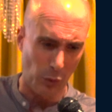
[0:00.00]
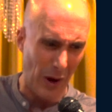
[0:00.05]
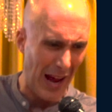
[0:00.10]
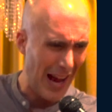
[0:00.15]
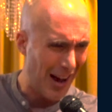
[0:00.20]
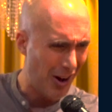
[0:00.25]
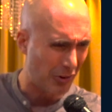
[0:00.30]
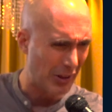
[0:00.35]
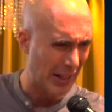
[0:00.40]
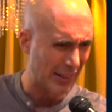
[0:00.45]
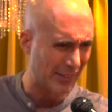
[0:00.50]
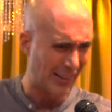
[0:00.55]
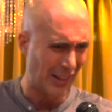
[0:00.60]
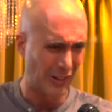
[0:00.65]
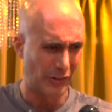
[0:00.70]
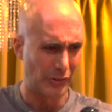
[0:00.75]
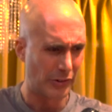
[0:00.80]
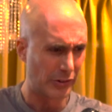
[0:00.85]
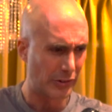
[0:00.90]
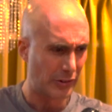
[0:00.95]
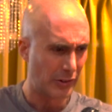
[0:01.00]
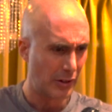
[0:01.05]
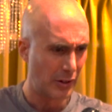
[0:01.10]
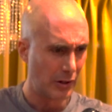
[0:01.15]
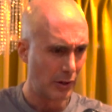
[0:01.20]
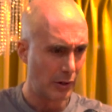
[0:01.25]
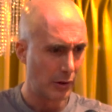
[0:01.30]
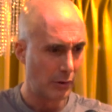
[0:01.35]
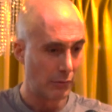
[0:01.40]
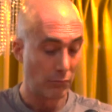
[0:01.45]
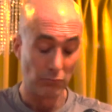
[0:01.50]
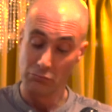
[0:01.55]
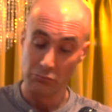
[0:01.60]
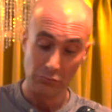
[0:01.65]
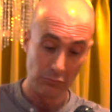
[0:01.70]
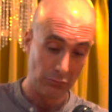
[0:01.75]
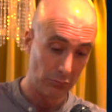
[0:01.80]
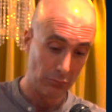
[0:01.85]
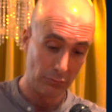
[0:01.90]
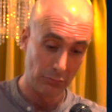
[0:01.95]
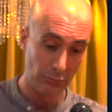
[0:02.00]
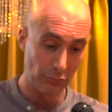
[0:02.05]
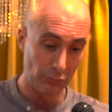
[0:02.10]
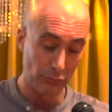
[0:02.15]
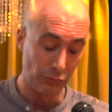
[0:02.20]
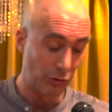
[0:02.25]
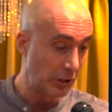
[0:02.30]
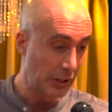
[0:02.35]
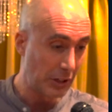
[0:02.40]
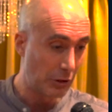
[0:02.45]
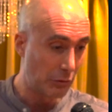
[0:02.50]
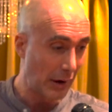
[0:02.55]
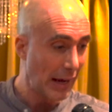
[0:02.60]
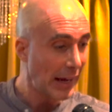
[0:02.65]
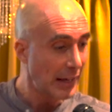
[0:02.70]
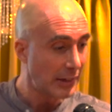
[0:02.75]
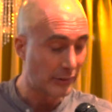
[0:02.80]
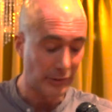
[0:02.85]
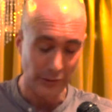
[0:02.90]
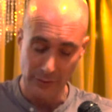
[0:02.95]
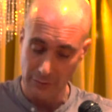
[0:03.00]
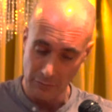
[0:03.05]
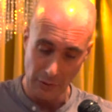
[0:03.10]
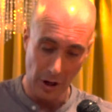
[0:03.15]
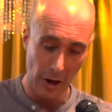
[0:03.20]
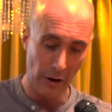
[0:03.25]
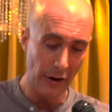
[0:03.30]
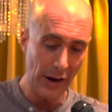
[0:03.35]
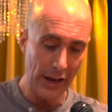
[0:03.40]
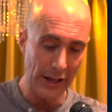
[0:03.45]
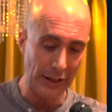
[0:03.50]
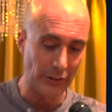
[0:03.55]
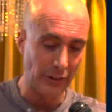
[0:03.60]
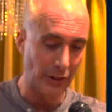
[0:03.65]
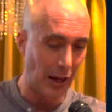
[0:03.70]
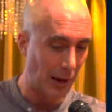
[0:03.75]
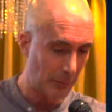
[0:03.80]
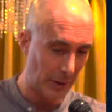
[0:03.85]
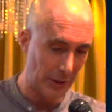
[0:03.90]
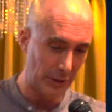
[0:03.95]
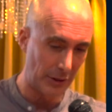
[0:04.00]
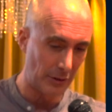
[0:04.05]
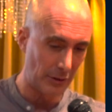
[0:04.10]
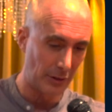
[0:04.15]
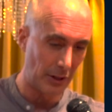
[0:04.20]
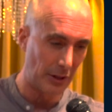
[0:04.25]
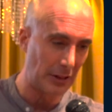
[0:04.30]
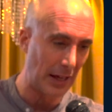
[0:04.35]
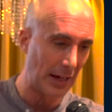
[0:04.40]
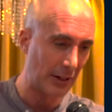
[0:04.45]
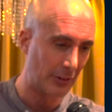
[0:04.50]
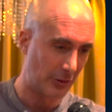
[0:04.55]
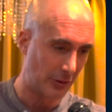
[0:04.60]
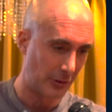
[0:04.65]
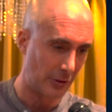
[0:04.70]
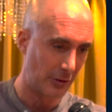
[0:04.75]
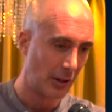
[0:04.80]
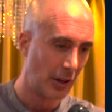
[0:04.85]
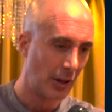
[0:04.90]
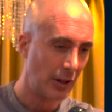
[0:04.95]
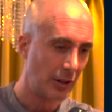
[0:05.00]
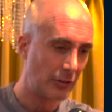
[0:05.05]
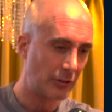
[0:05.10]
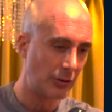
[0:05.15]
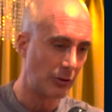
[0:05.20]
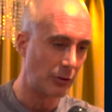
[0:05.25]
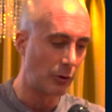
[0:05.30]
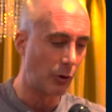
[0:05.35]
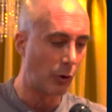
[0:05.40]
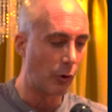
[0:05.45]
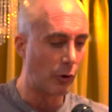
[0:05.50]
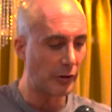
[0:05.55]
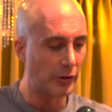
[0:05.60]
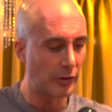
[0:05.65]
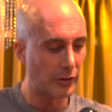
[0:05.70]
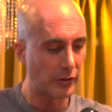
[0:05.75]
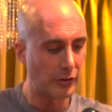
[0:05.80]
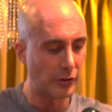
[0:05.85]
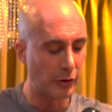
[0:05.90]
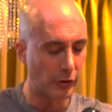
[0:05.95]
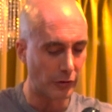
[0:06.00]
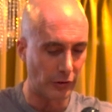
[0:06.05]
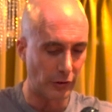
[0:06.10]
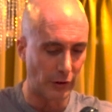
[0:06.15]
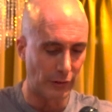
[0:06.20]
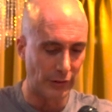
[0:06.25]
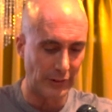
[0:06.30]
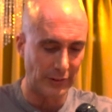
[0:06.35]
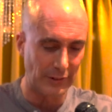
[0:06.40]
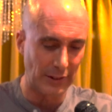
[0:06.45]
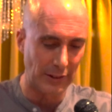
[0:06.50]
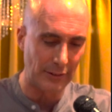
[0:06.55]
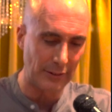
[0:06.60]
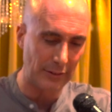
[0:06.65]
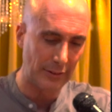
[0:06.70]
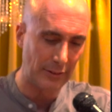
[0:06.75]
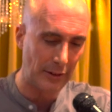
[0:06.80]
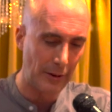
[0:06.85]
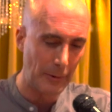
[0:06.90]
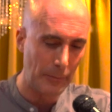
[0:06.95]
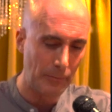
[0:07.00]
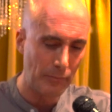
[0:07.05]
Wow, that sounds really great. All right, I'm going to elect to order your services.